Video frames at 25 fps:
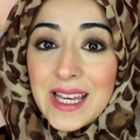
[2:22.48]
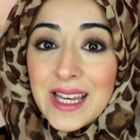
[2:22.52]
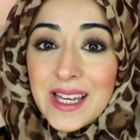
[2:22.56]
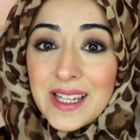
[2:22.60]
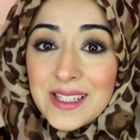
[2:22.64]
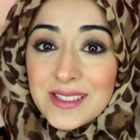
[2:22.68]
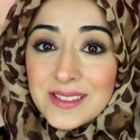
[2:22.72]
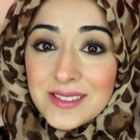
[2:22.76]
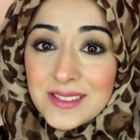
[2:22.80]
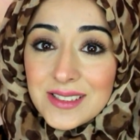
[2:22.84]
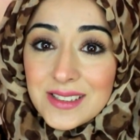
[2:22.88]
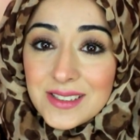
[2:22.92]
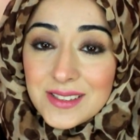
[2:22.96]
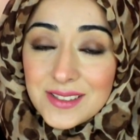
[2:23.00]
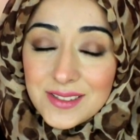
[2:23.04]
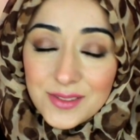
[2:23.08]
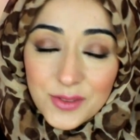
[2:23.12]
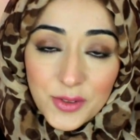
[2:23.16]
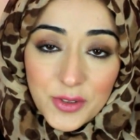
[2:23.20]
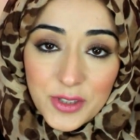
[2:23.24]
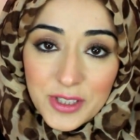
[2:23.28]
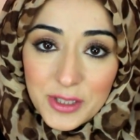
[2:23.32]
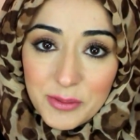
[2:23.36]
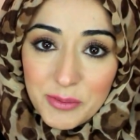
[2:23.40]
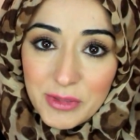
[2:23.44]
and it's
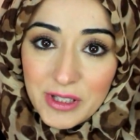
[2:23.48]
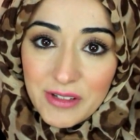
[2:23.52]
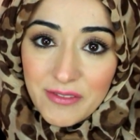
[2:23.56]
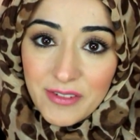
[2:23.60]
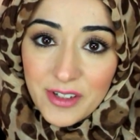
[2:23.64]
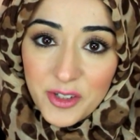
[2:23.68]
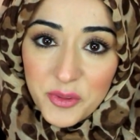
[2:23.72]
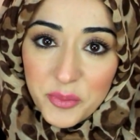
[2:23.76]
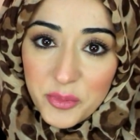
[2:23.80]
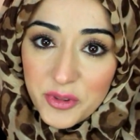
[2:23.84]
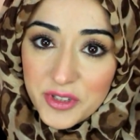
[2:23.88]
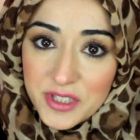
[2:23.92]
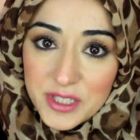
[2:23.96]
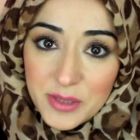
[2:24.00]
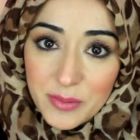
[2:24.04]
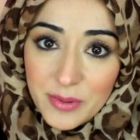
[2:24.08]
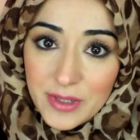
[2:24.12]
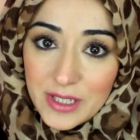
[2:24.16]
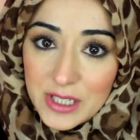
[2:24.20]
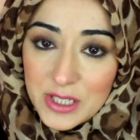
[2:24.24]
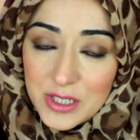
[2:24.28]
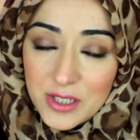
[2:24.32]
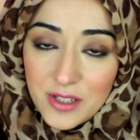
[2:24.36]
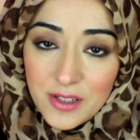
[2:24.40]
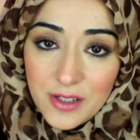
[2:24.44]
not going to be a very pretty
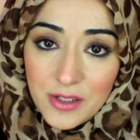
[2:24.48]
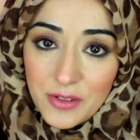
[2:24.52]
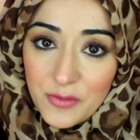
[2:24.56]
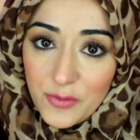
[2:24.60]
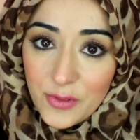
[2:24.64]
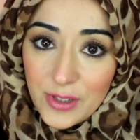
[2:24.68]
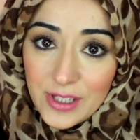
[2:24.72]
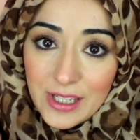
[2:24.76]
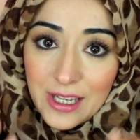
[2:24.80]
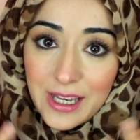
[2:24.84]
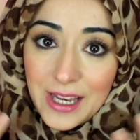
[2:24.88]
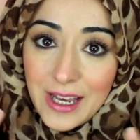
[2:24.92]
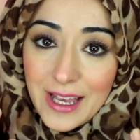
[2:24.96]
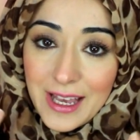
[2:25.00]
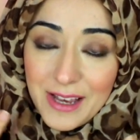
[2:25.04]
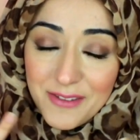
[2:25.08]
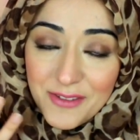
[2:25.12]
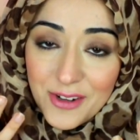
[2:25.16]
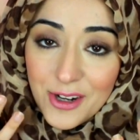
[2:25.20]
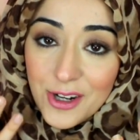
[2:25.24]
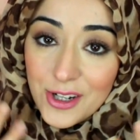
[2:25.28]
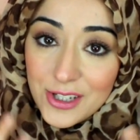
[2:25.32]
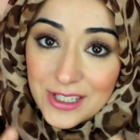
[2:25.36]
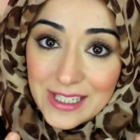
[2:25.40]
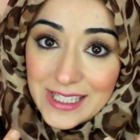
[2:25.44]
picture if we have
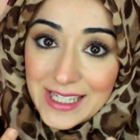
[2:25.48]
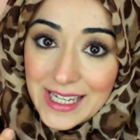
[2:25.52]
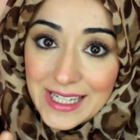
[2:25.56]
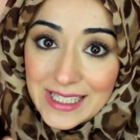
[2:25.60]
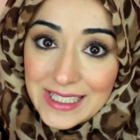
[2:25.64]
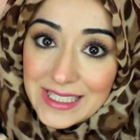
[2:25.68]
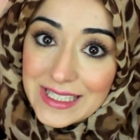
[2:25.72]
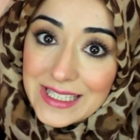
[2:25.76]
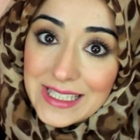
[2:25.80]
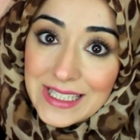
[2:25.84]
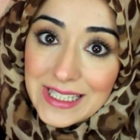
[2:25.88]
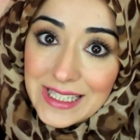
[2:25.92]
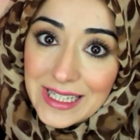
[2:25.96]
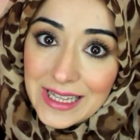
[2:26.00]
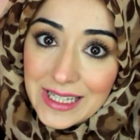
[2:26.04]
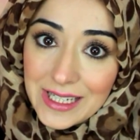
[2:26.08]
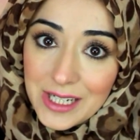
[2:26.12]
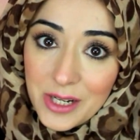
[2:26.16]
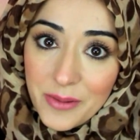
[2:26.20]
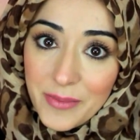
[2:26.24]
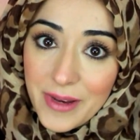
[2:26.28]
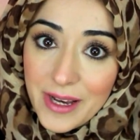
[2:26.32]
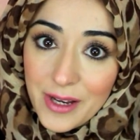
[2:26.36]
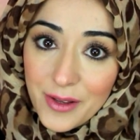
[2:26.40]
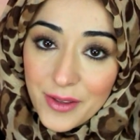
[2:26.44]
hardly any teeth in
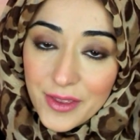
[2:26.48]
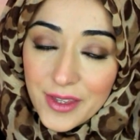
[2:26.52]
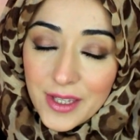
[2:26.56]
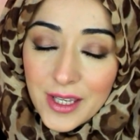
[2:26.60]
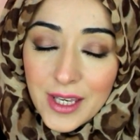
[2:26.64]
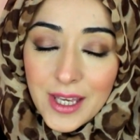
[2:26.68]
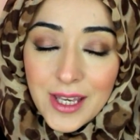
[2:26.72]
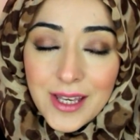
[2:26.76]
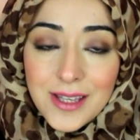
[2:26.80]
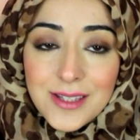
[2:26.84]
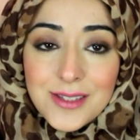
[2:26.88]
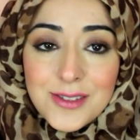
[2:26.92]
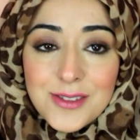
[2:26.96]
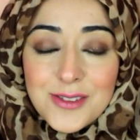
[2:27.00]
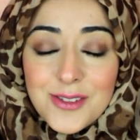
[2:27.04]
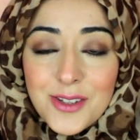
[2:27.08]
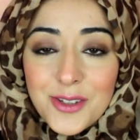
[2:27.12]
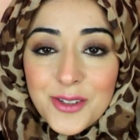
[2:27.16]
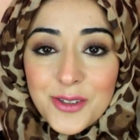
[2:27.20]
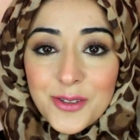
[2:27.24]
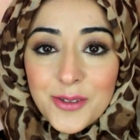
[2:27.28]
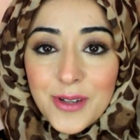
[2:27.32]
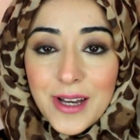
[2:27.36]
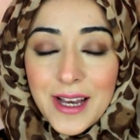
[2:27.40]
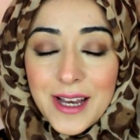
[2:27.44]
our mouth.
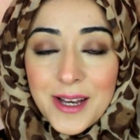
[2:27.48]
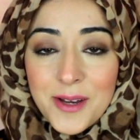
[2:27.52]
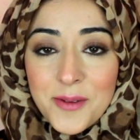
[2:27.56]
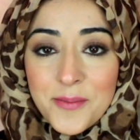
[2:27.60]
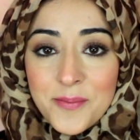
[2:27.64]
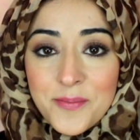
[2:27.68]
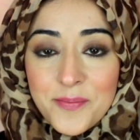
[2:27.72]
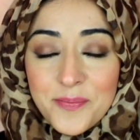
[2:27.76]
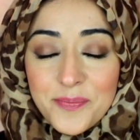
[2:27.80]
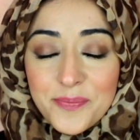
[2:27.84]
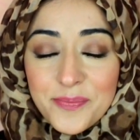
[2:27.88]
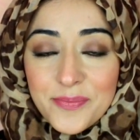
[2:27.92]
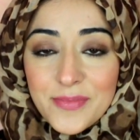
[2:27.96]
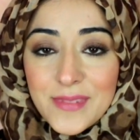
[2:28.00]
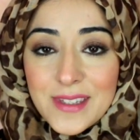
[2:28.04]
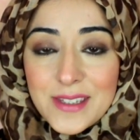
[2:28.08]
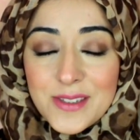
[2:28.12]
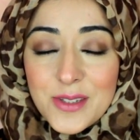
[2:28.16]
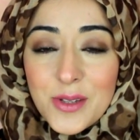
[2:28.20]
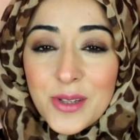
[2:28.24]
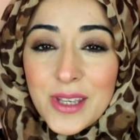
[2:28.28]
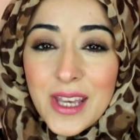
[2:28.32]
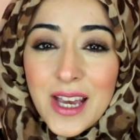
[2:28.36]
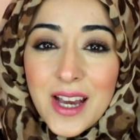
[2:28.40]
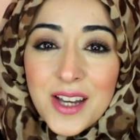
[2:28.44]
So
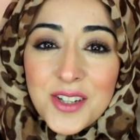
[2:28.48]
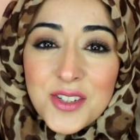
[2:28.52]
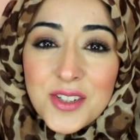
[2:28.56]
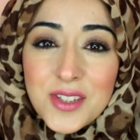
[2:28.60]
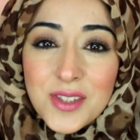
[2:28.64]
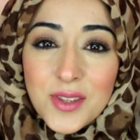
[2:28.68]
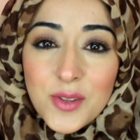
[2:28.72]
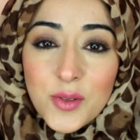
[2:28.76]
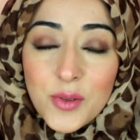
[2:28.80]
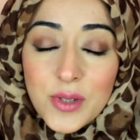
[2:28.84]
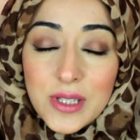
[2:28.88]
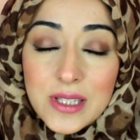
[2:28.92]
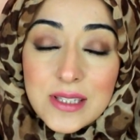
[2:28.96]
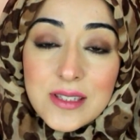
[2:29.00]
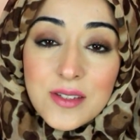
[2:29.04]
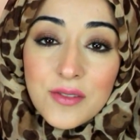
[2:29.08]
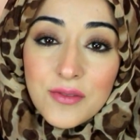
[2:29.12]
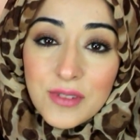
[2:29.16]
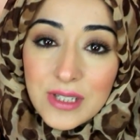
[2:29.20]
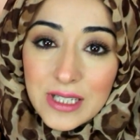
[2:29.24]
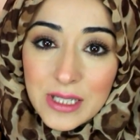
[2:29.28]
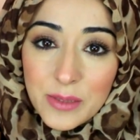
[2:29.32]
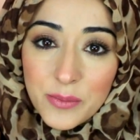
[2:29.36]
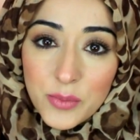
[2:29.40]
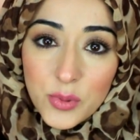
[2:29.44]
so yeah, I just thought it's a
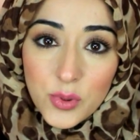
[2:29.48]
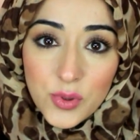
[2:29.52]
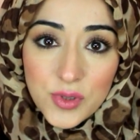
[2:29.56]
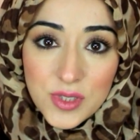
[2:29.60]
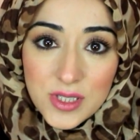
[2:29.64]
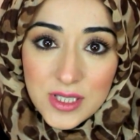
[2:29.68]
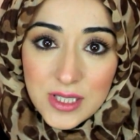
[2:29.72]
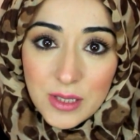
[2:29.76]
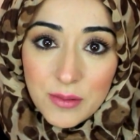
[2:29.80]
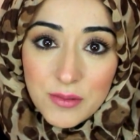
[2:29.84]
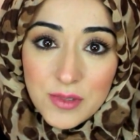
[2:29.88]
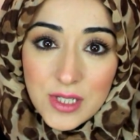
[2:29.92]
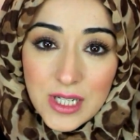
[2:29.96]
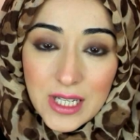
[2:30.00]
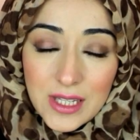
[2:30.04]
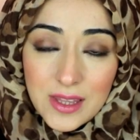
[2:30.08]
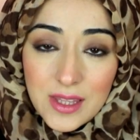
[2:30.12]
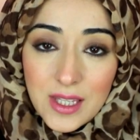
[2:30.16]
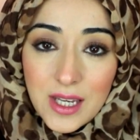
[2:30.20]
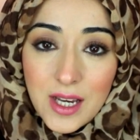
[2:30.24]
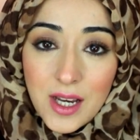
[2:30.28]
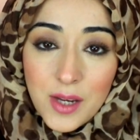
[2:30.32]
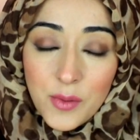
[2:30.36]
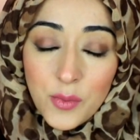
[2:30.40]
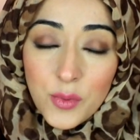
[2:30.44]
really important
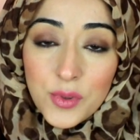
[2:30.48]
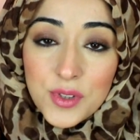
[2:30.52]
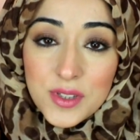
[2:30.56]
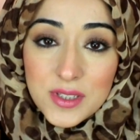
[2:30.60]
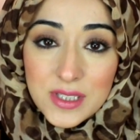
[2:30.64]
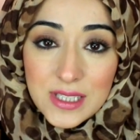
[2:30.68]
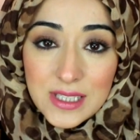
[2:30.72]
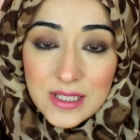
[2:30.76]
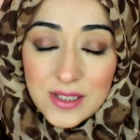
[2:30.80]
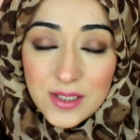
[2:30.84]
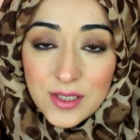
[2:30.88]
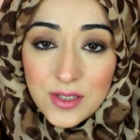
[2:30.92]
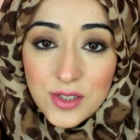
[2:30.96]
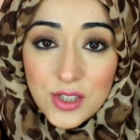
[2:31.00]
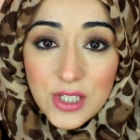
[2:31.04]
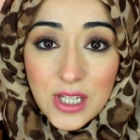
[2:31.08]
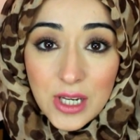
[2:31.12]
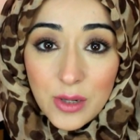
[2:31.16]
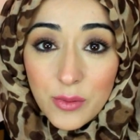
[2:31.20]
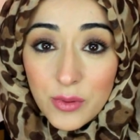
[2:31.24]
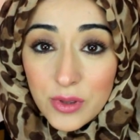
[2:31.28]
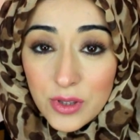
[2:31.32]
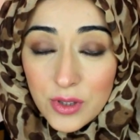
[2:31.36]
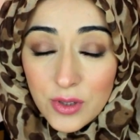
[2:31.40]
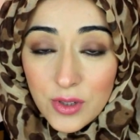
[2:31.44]
subject that I wanted to
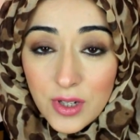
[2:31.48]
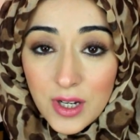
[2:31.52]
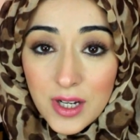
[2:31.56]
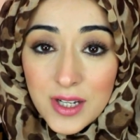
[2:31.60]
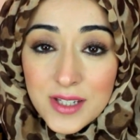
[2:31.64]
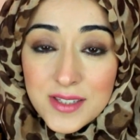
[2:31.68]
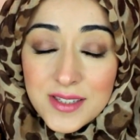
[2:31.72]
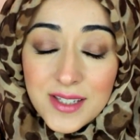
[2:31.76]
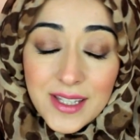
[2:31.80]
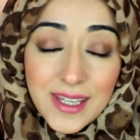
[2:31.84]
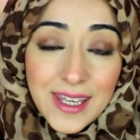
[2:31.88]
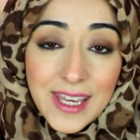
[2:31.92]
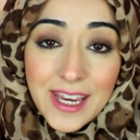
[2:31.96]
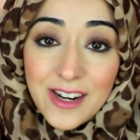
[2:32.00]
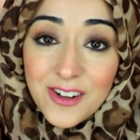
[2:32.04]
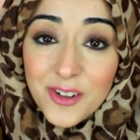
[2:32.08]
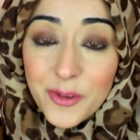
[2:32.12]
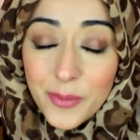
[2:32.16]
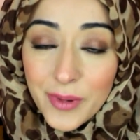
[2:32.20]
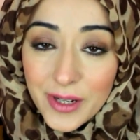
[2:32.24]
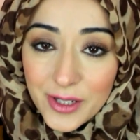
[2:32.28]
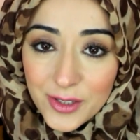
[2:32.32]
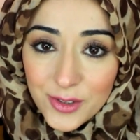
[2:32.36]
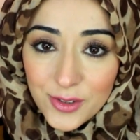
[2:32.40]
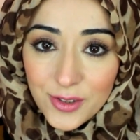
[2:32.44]
share with you guys. I care
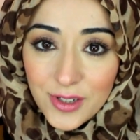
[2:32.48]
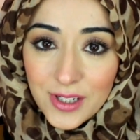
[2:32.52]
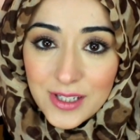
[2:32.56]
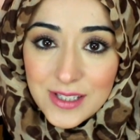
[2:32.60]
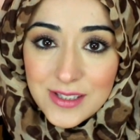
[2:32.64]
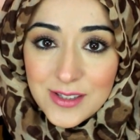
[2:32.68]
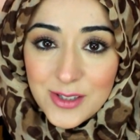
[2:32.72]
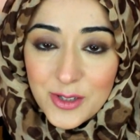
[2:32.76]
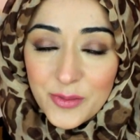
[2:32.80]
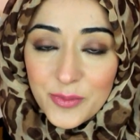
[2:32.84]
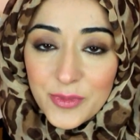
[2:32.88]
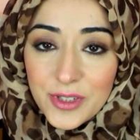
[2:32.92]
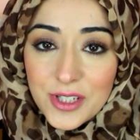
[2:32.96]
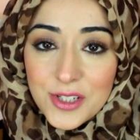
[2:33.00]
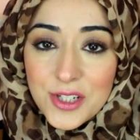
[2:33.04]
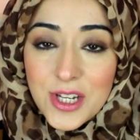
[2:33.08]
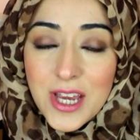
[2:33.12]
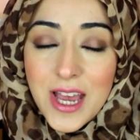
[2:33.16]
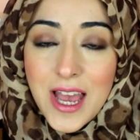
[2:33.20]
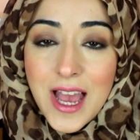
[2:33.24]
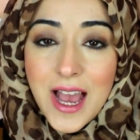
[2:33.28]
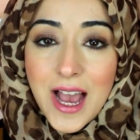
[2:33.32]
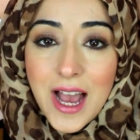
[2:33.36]
about you guys so much.